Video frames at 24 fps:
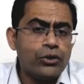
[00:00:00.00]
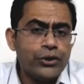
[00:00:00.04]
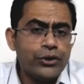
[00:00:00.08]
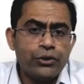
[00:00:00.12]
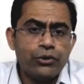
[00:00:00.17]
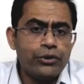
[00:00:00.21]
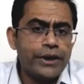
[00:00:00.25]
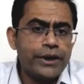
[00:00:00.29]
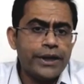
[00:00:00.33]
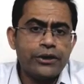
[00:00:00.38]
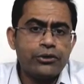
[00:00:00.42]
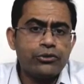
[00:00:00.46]
you
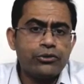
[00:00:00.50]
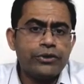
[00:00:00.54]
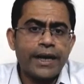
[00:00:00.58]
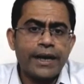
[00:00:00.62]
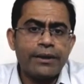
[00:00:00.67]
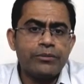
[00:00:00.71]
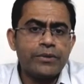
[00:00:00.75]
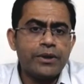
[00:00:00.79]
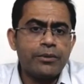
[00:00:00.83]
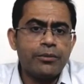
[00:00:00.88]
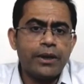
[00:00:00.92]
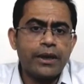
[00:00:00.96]
don't need to
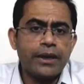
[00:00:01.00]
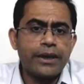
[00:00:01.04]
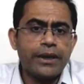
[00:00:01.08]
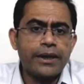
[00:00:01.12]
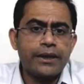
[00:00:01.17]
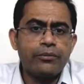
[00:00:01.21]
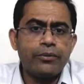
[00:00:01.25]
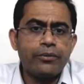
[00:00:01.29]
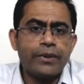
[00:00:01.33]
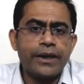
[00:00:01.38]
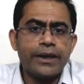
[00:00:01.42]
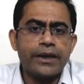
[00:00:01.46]
time the
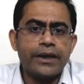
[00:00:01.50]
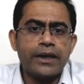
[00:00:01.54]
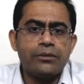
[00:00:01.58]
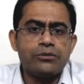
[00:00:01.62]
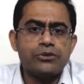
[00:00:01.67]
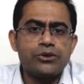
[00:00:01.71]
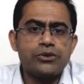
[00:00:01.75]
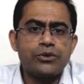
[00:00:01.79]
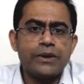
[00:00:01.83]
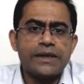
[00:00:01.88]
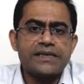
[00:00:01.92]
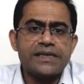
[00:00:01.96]
market when it
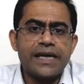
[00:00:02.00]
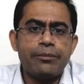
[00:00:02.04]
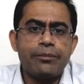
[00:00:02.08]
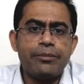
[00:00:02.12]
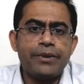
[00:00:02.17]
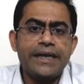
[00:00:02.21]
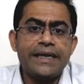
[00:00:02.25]
comes to SIP.